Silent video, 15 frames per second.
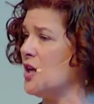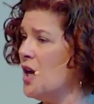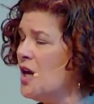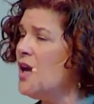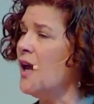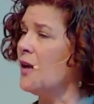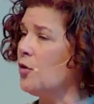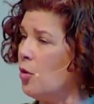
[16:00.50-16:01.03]

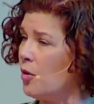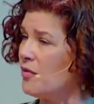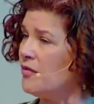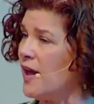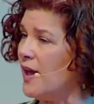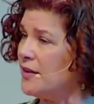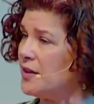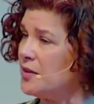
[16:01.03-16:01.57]
and core
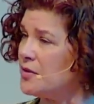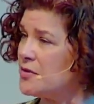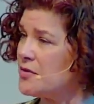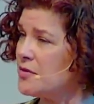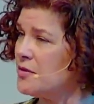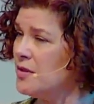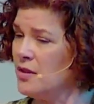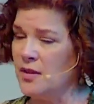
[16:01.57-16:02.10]
values.
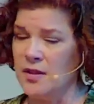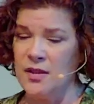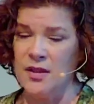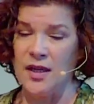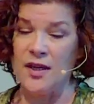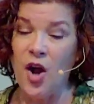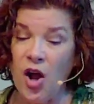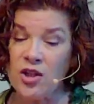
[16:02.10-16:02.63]

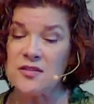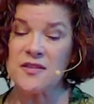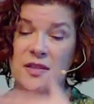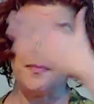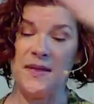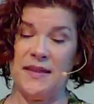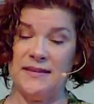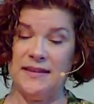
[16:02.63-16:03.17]
And
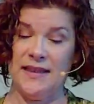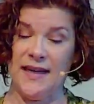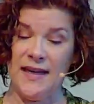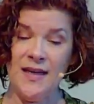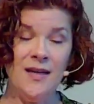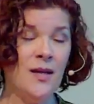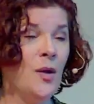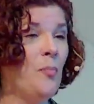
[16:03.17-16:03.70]
ultimately,
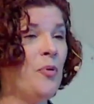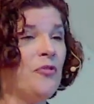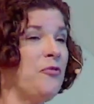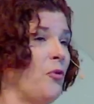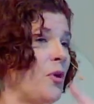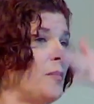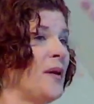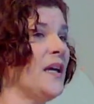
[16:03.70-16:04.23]

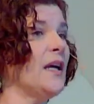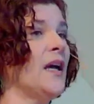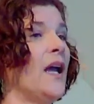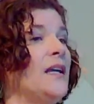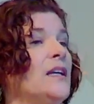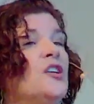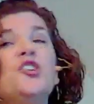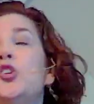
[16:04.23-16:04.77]
performing
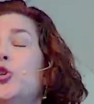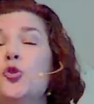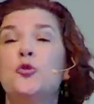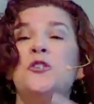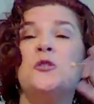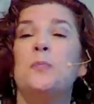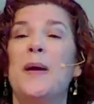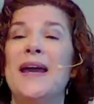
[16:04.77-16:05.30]
in a new
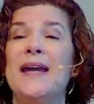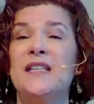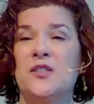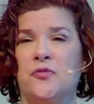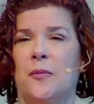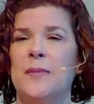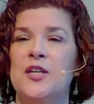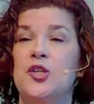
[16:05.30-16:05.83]
space
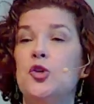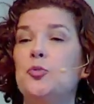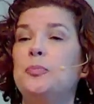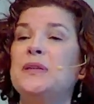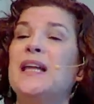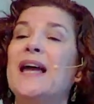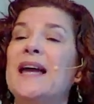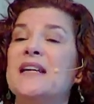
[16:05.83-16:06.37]
from a new
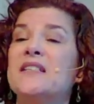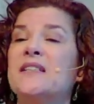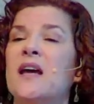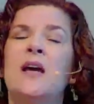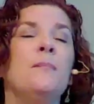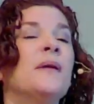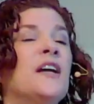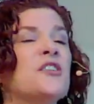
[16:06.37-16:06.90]
place
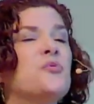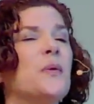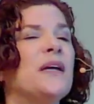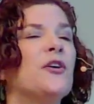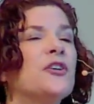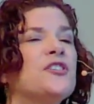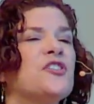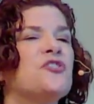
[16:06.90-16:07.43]
because we
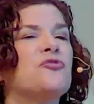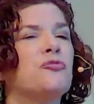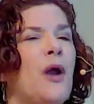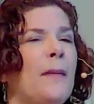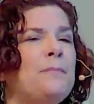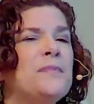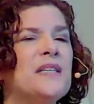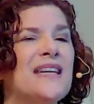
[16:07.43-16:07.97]
are
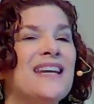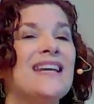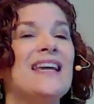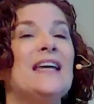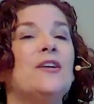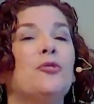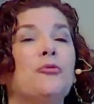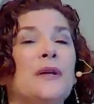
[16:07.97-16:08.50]
disrupting
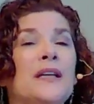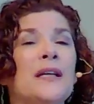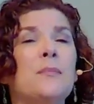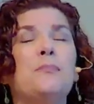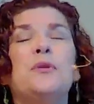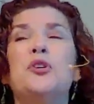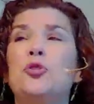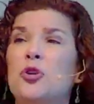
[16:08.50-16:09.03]
in a really
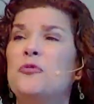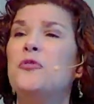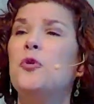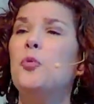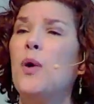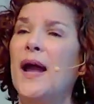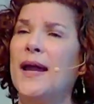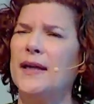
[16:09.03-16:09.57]
beautiful
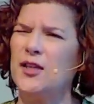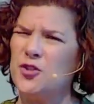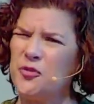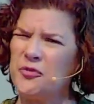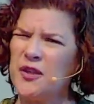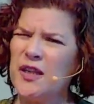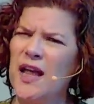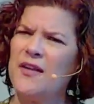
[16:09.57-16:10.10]
way. Can you
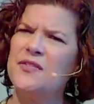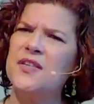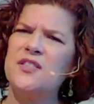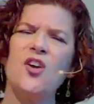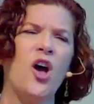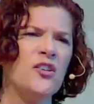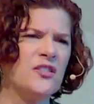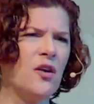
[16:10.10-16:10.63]
feel how this
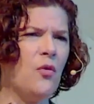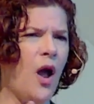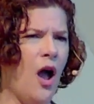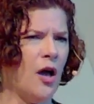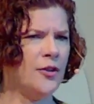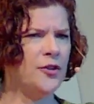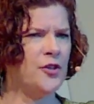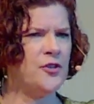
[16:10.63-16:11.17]
also
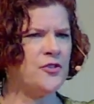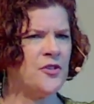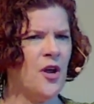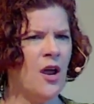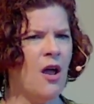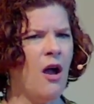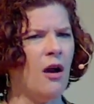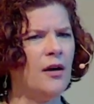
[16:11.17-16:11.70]
honors
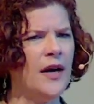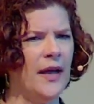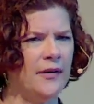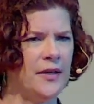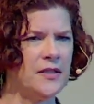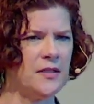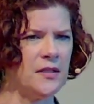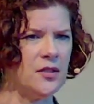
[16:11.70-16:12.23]
our
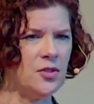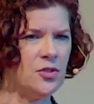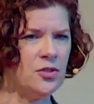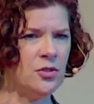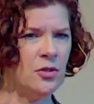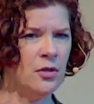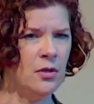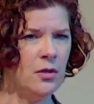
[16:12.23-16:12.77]
heritage,
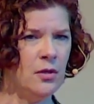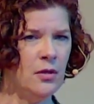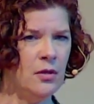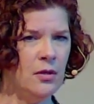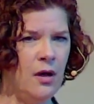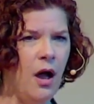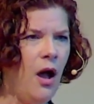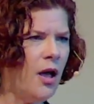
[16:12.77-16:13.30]

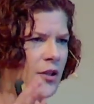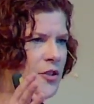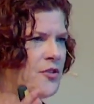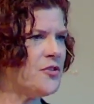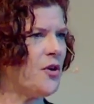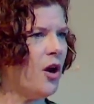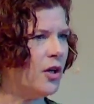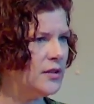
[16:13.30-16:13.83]
honors
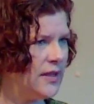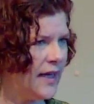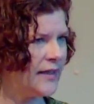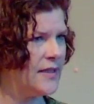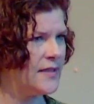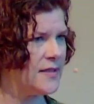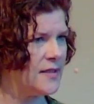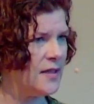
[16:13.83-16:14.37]
our
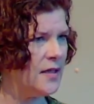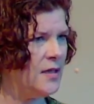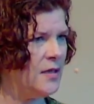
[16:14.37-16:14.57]
legacy,